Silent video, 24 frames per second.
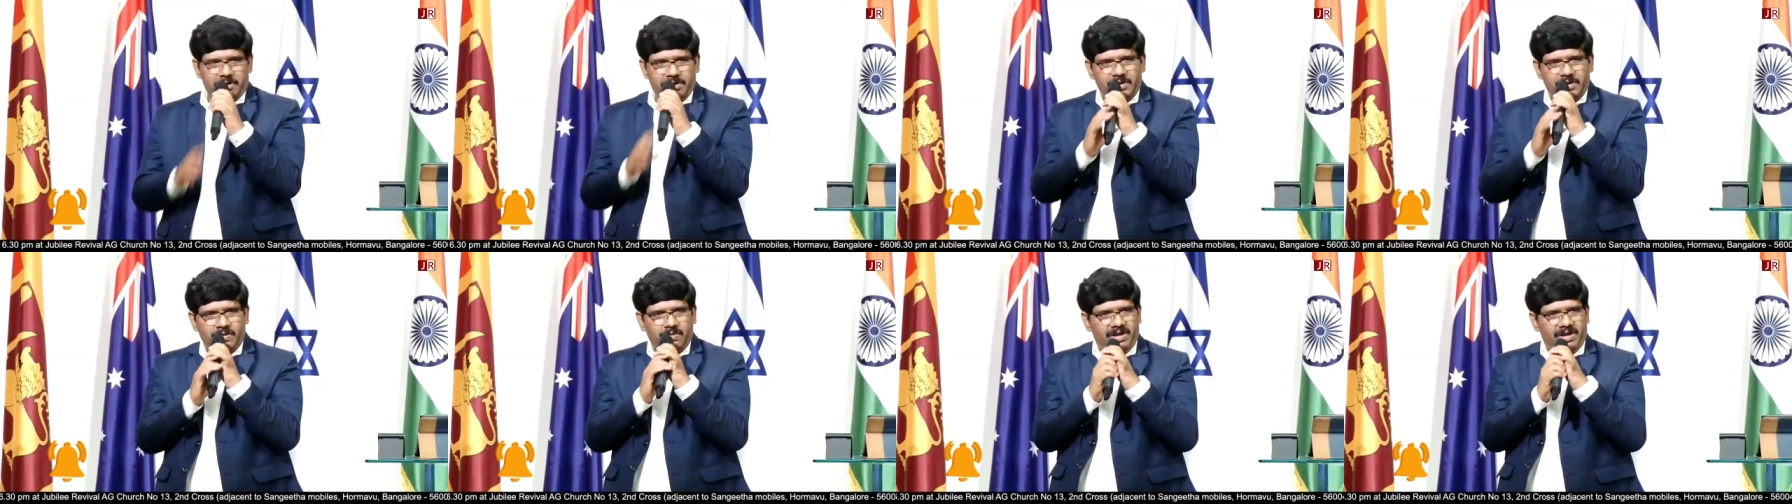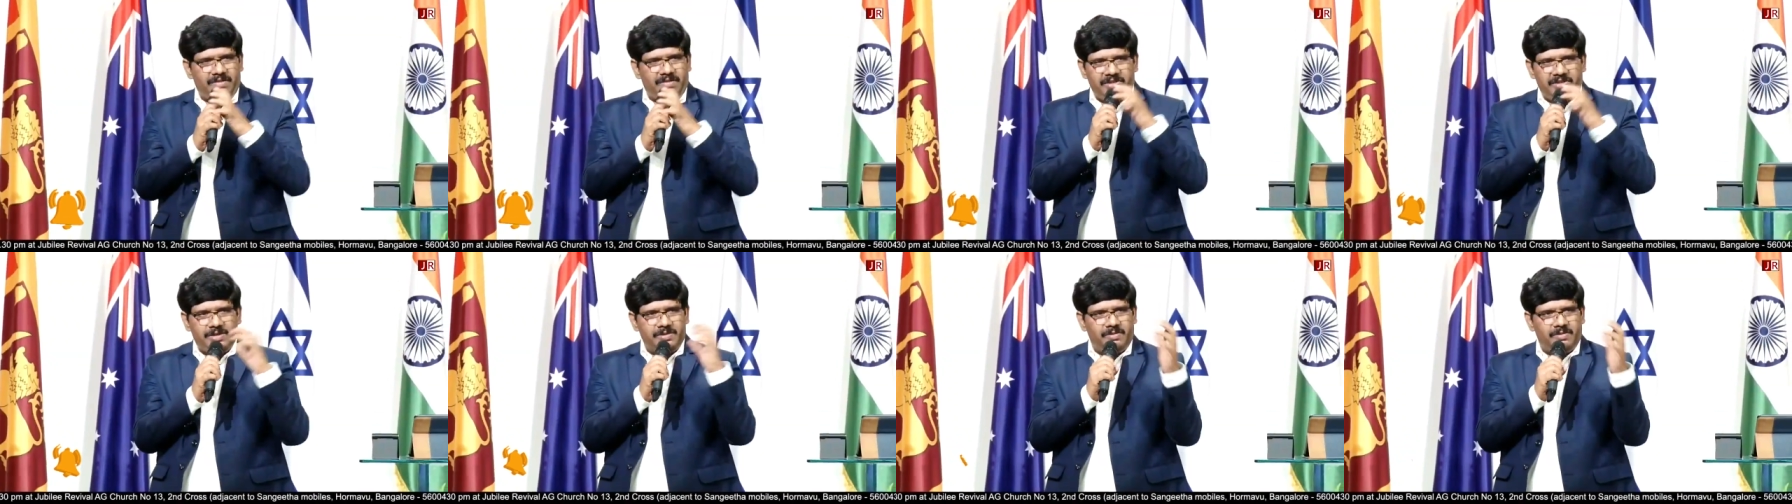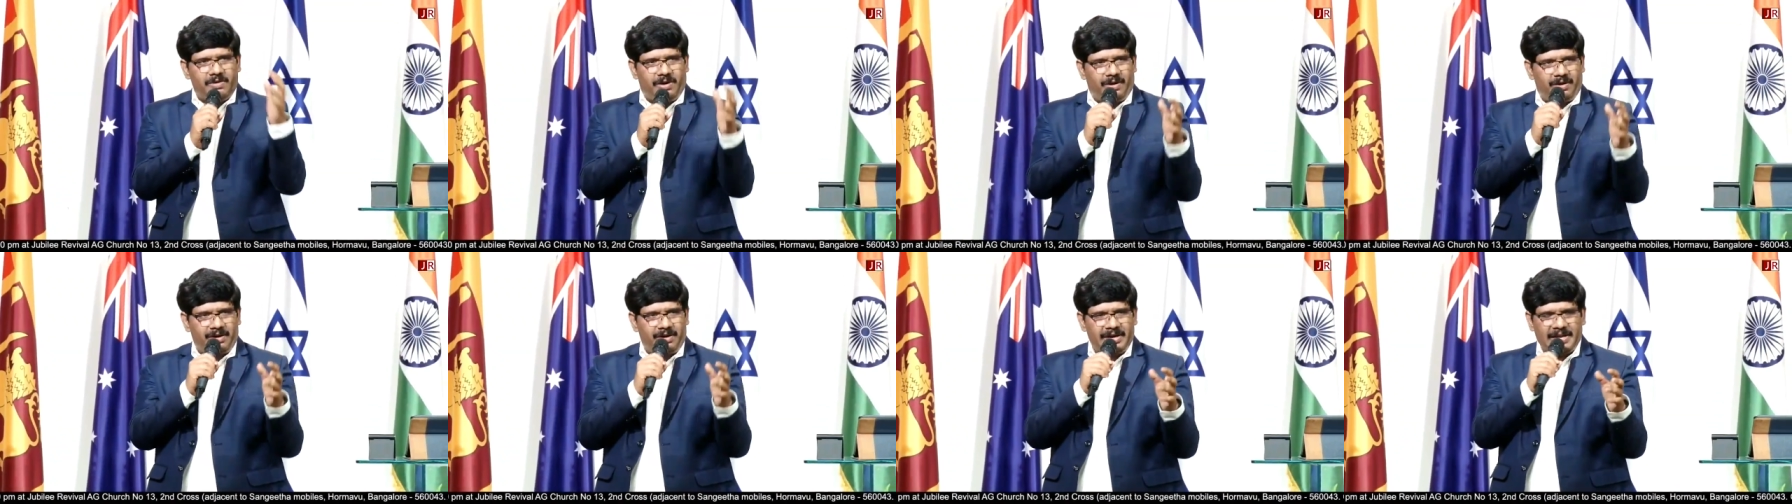put you wherever
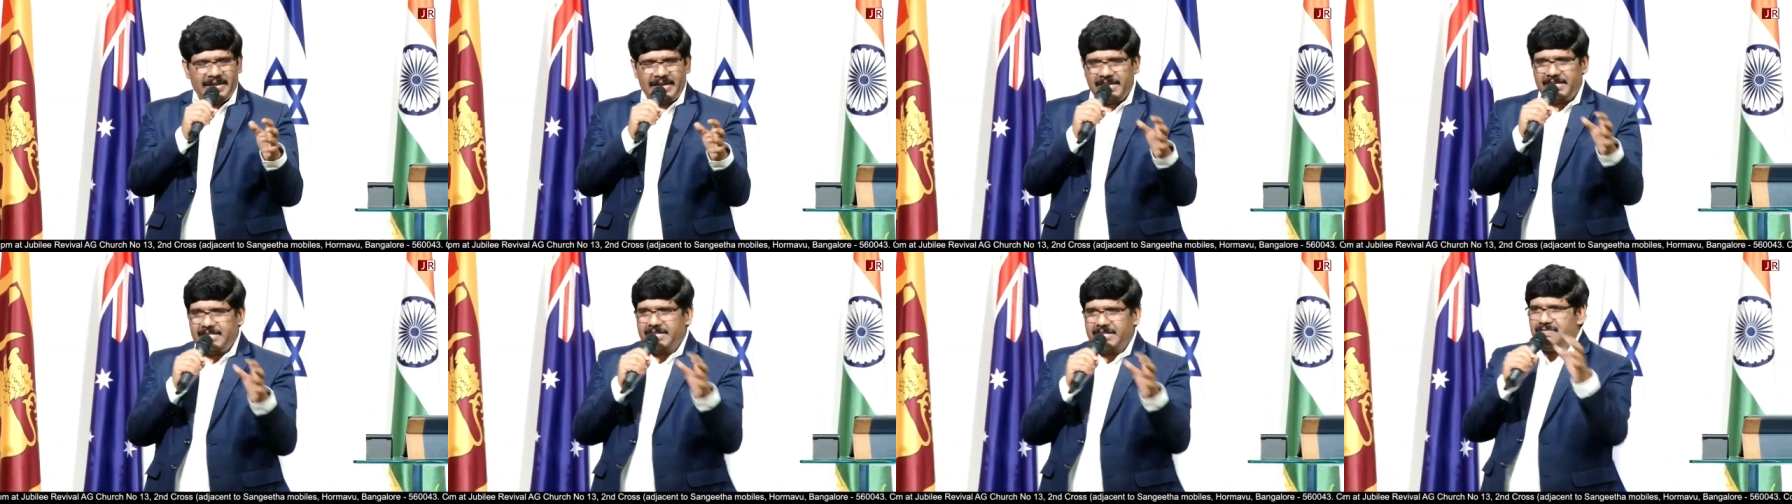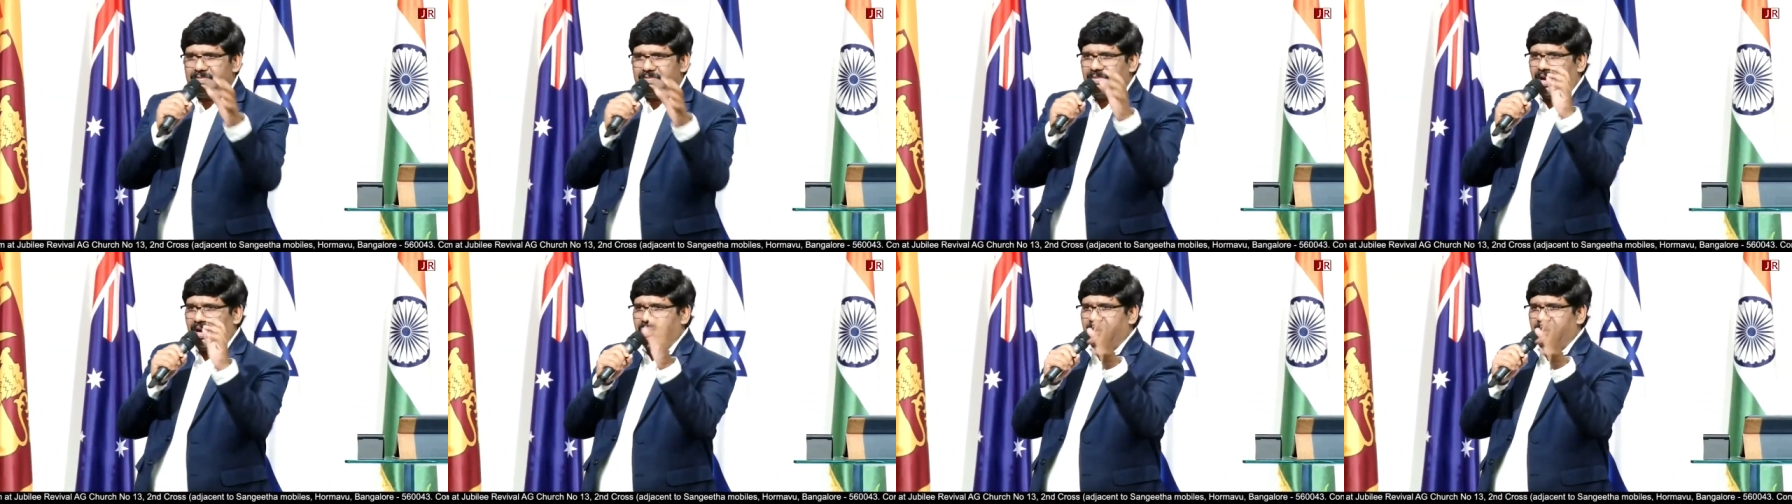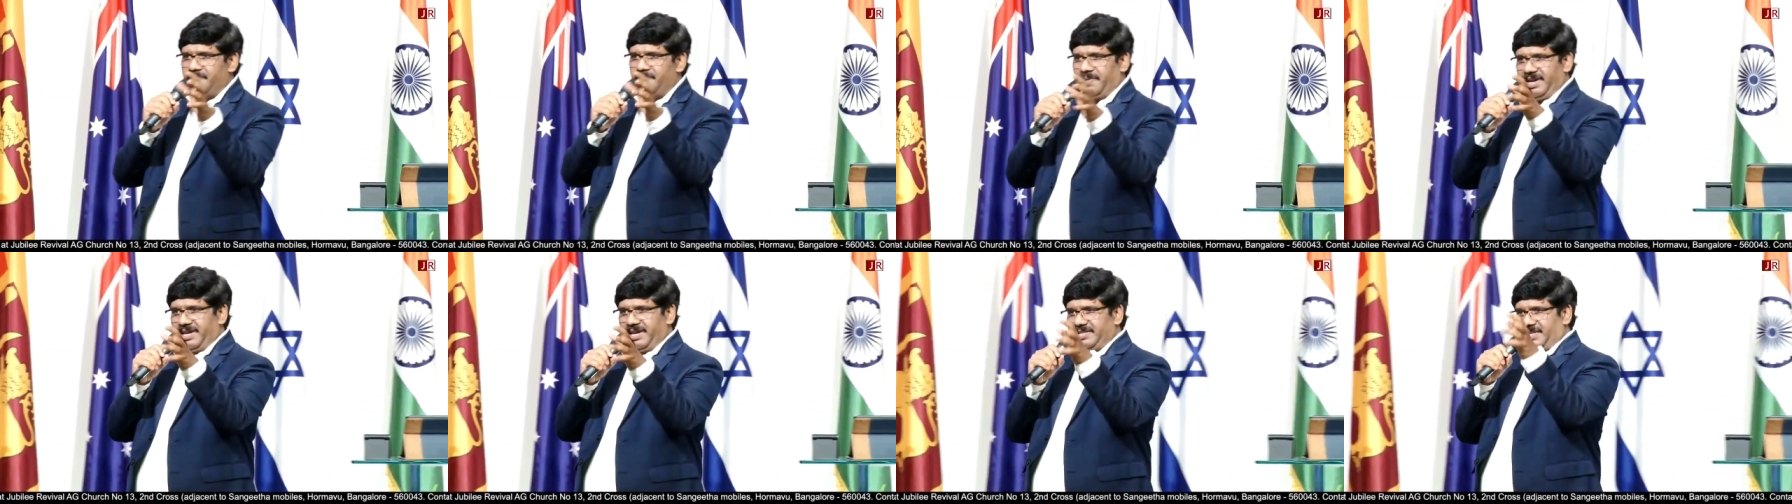you are, in the
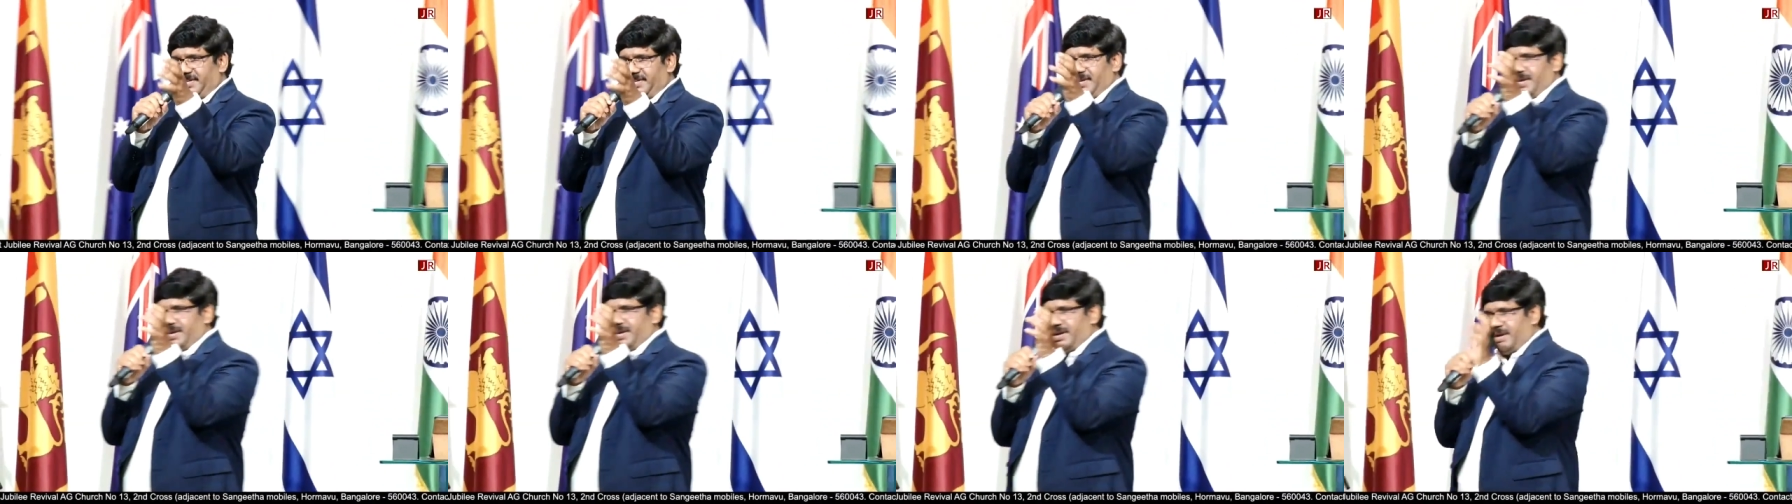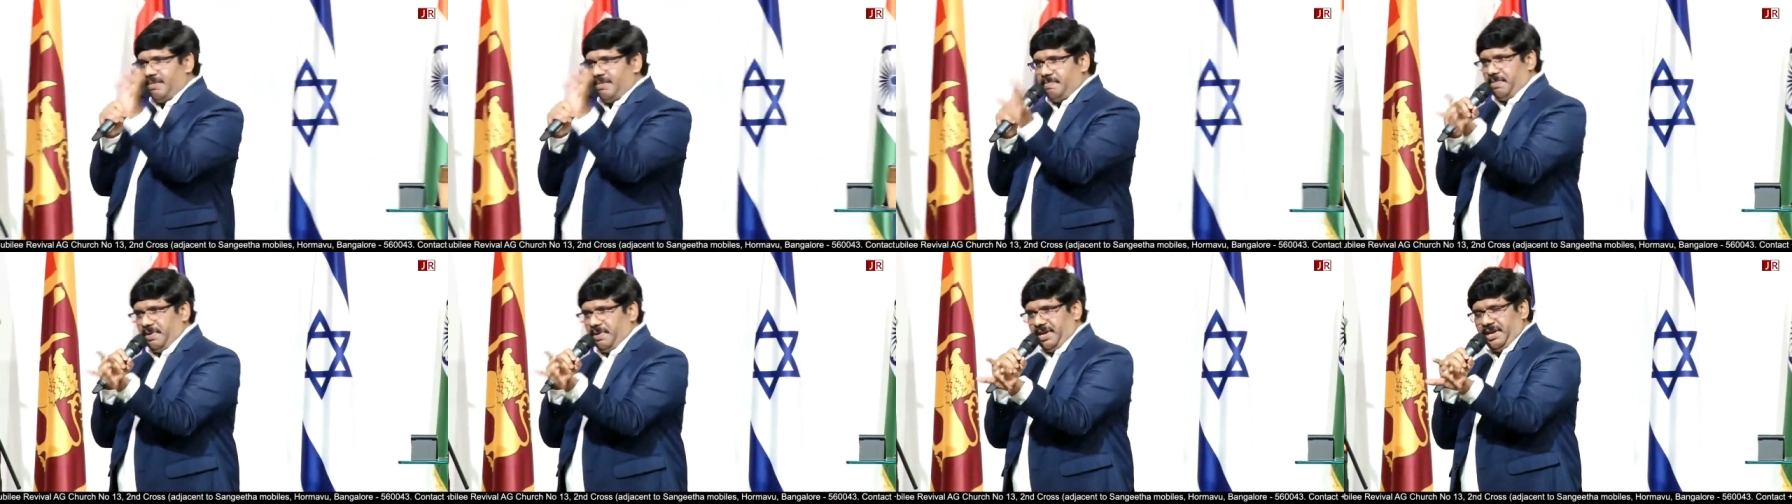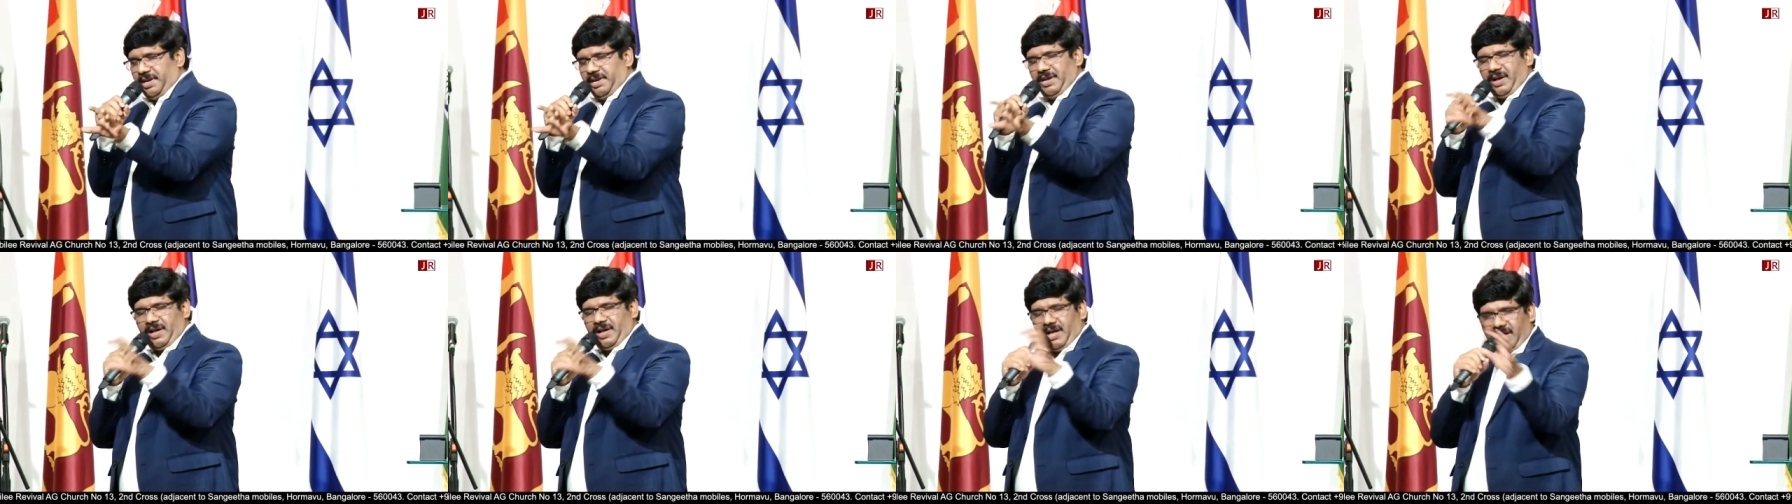marketplace, in your
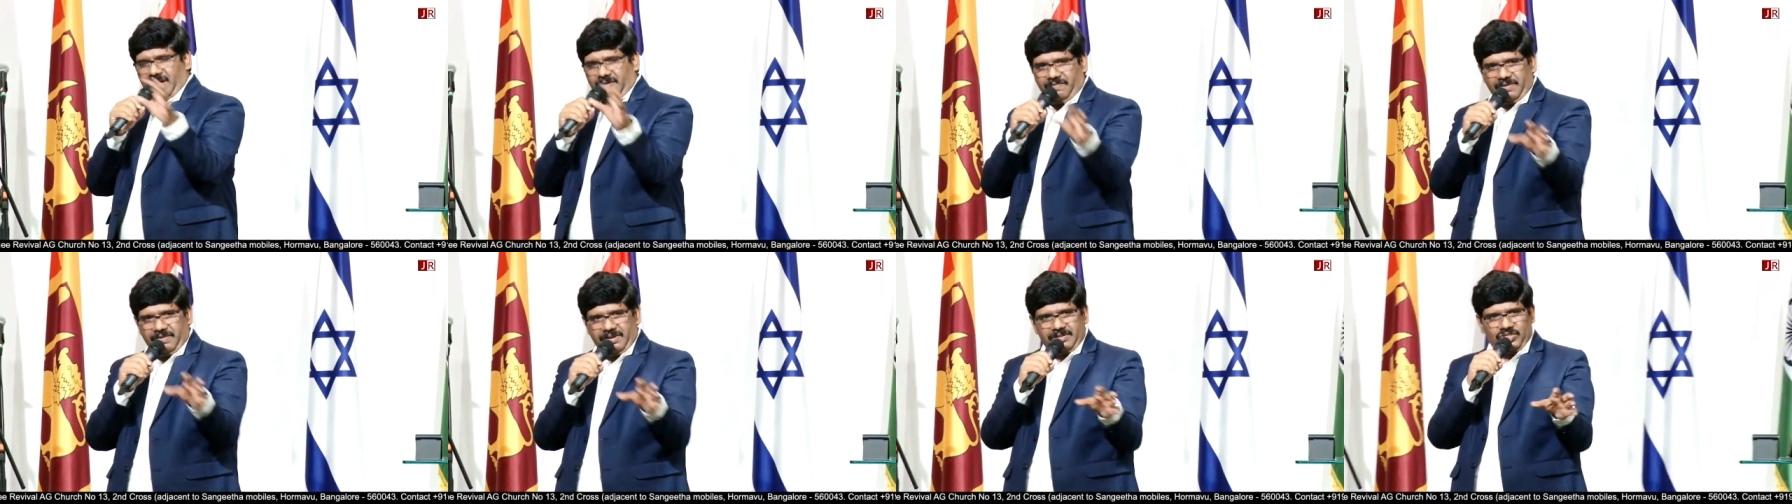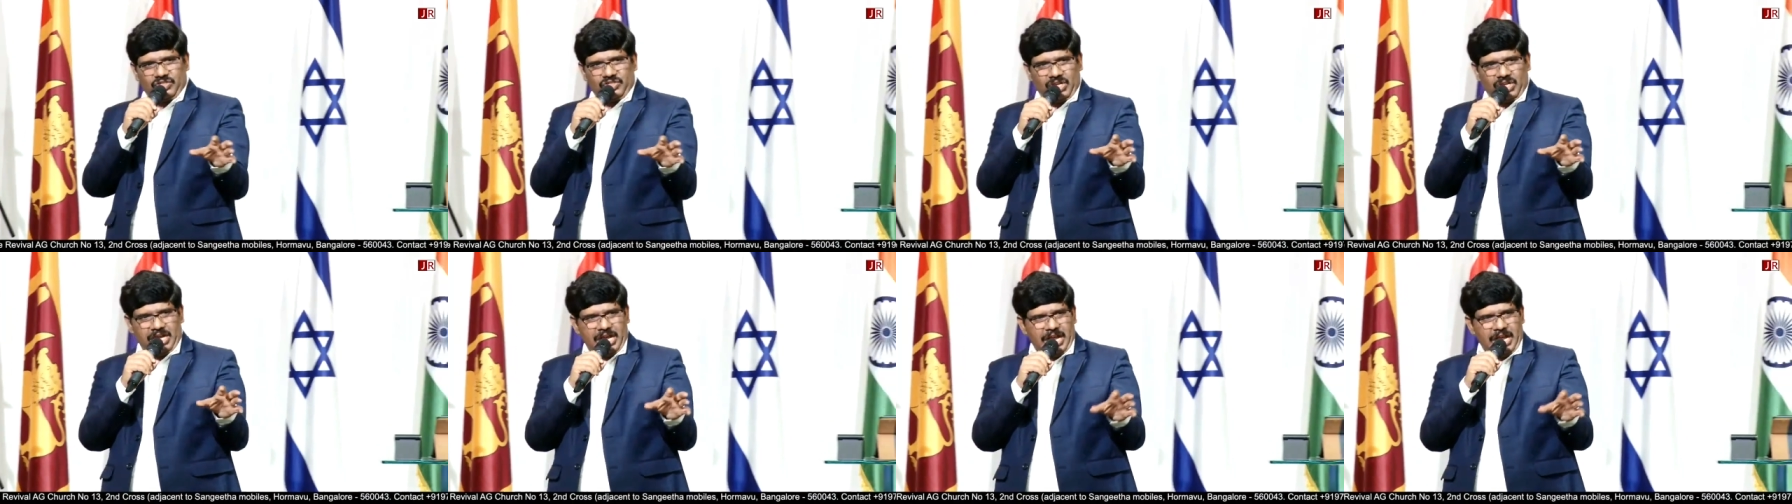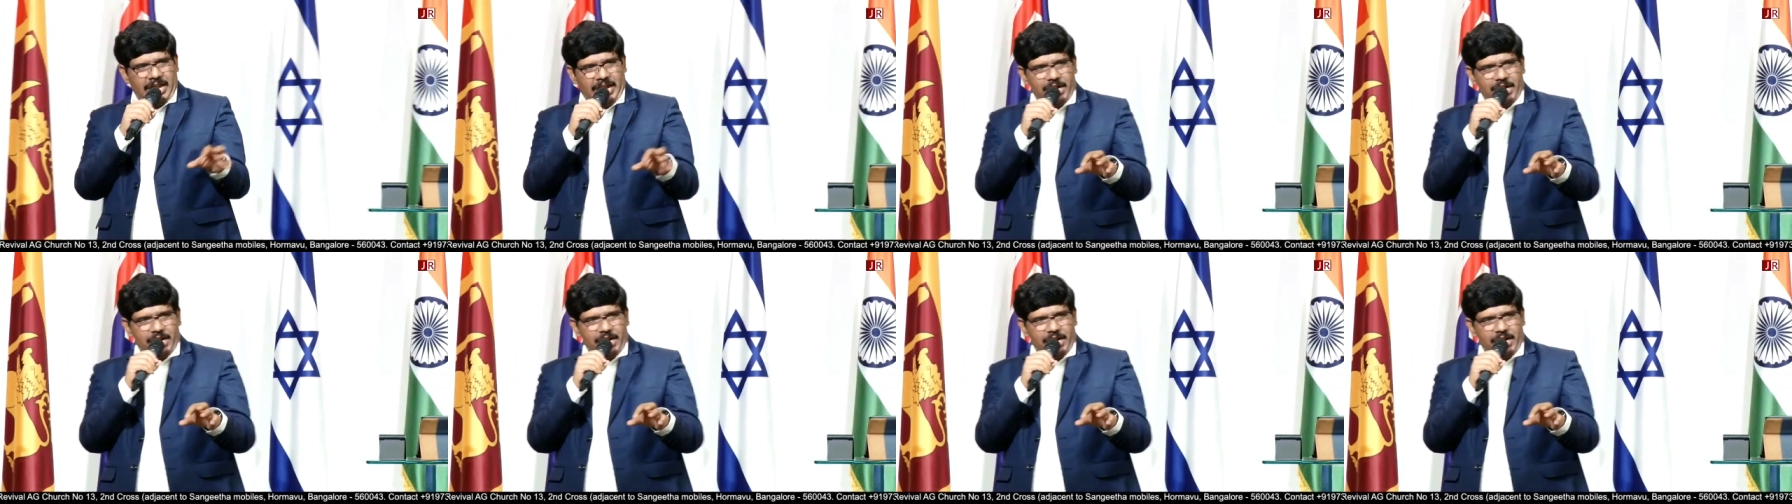company, in your office,